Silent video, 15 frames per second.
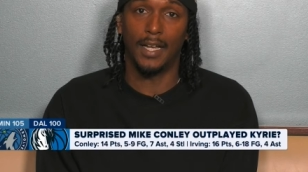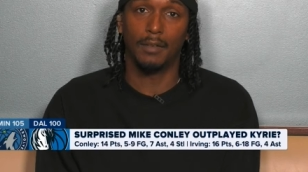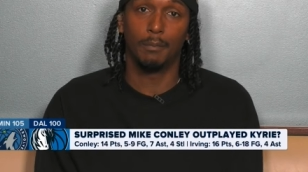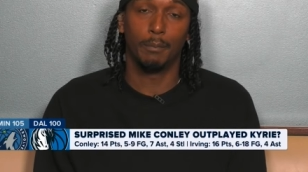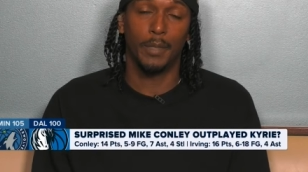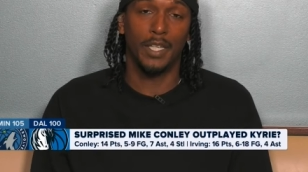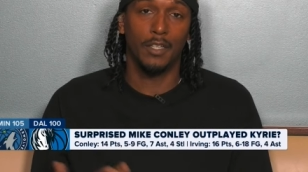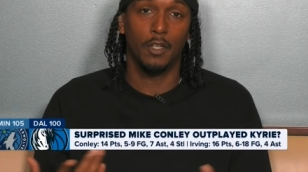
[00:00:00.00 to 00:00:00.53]

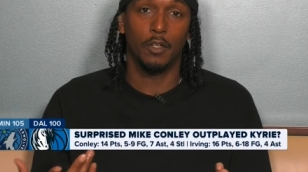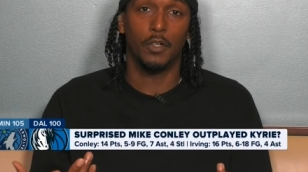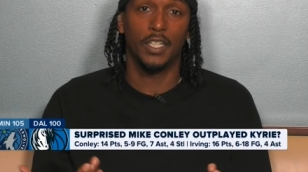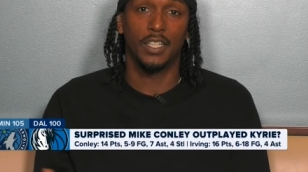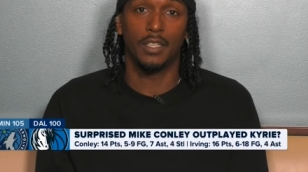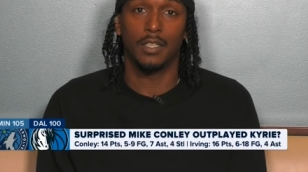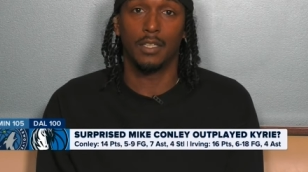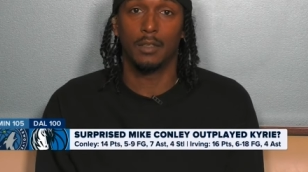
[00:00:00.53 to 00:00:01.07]
me knowing
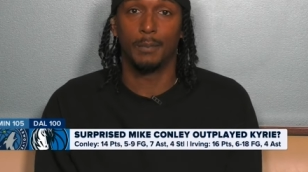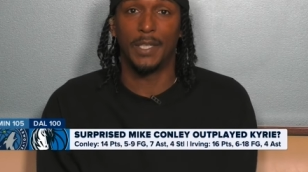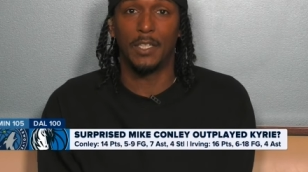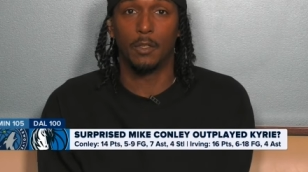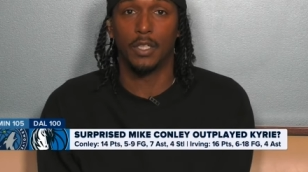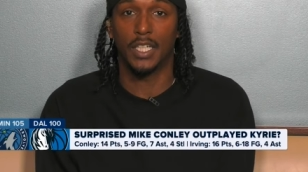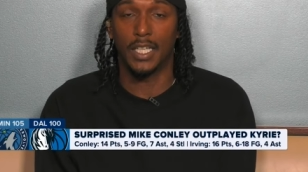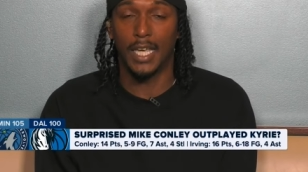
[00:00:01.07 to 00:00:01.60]

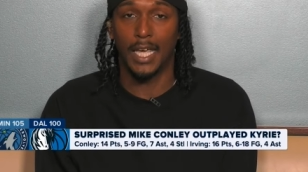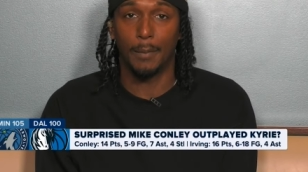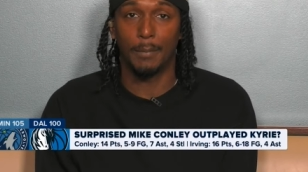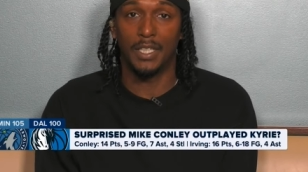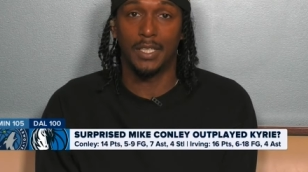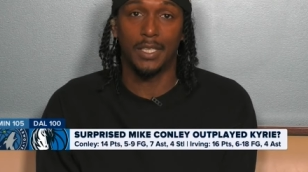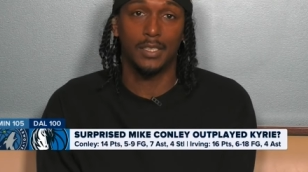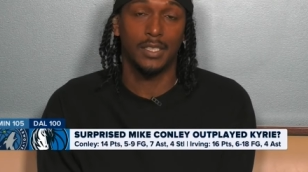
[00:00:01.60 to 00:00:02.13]
the game
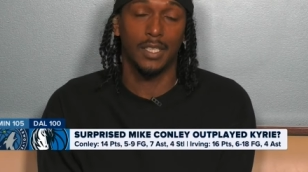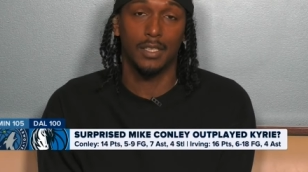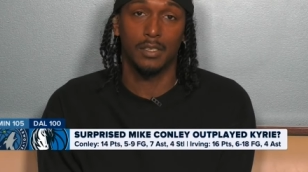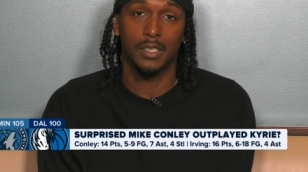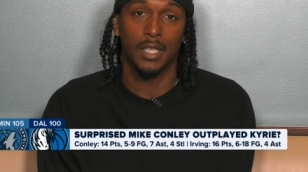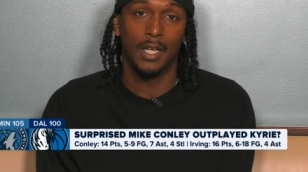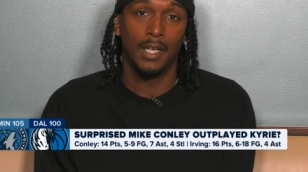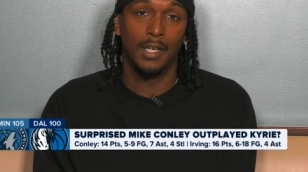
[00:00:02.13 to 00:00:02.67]
in
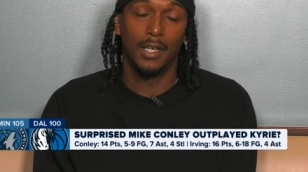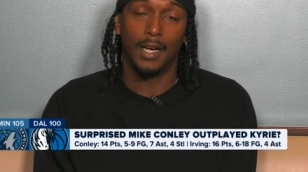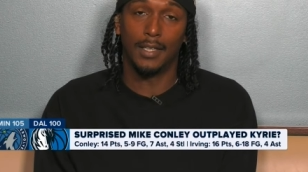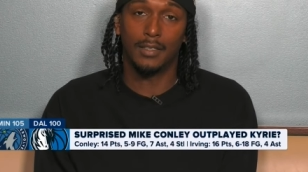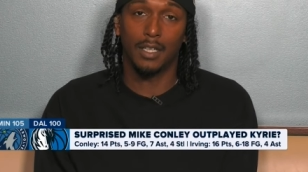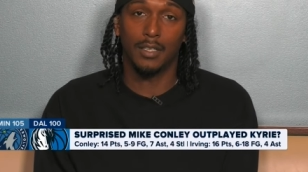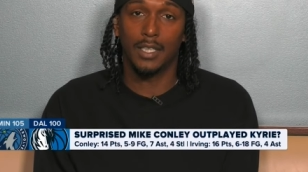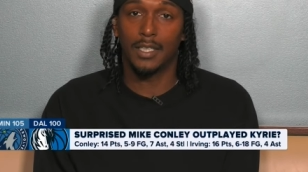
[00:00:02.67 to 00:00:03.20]
details, I
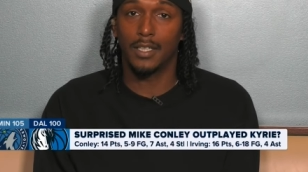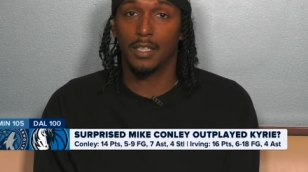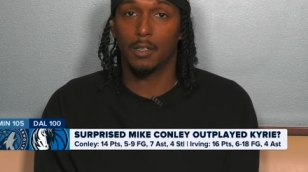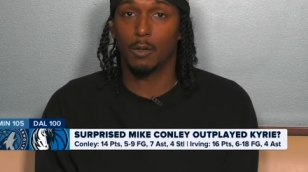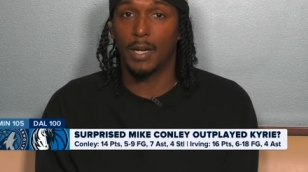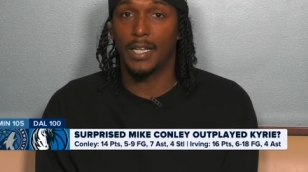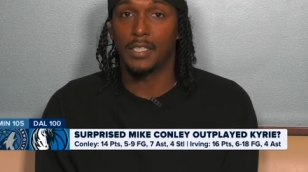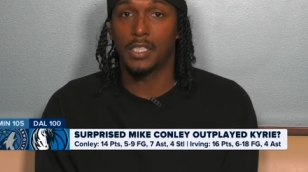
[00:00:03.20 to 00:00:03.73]
thought they did a
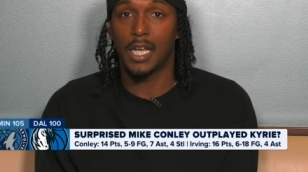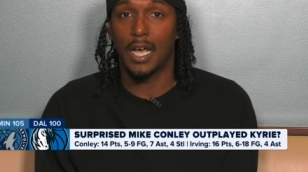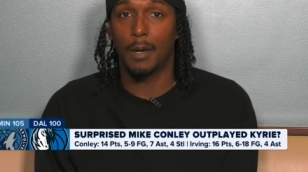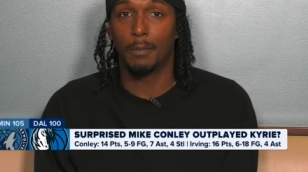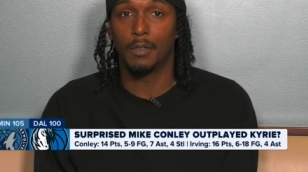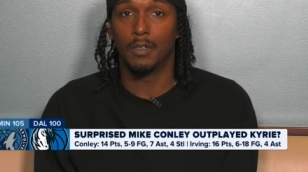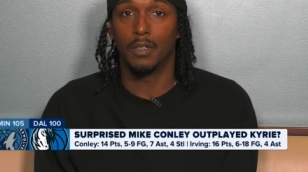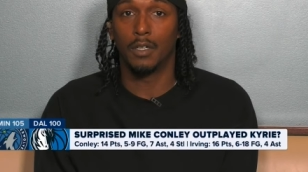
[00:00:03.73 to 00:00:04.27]
great
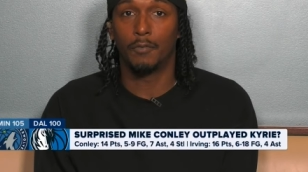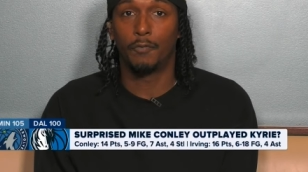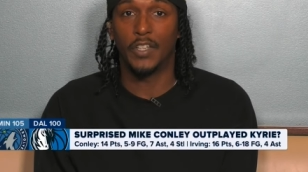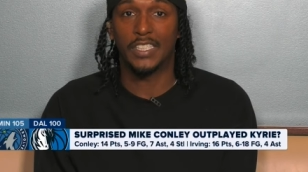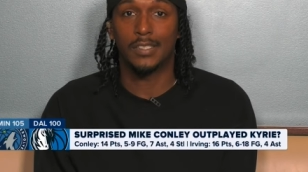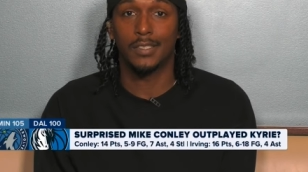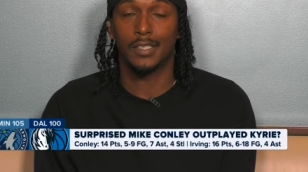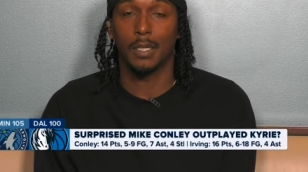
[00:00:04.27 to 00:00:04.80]
job of
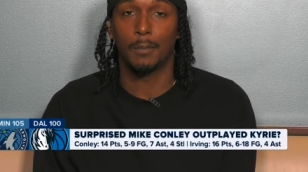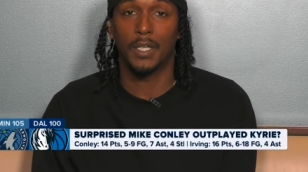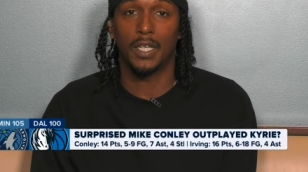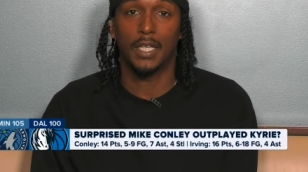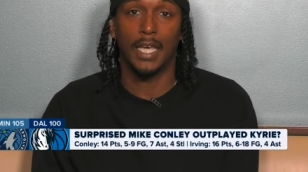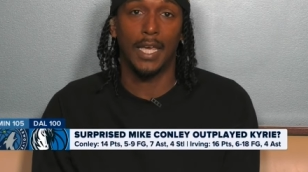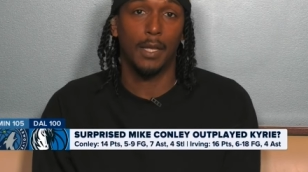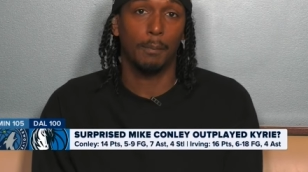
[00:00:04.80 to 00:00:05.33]
fixing some of their
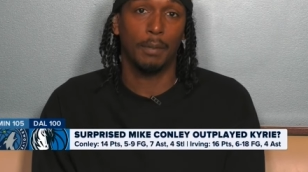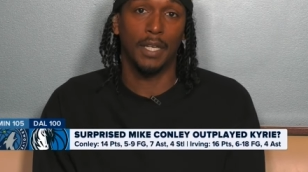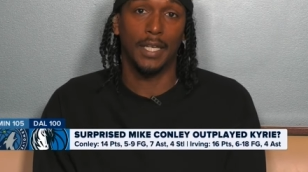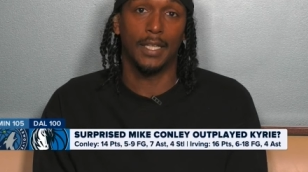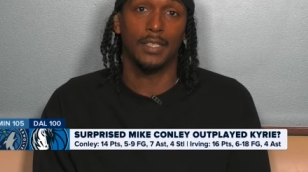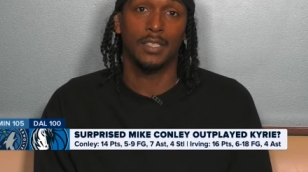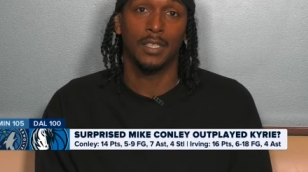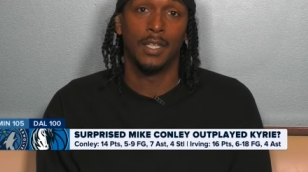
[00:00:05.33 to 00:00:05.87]
game
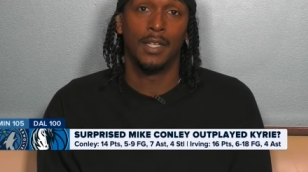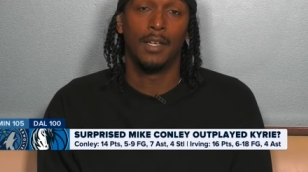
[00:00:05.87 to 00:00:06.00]
plans.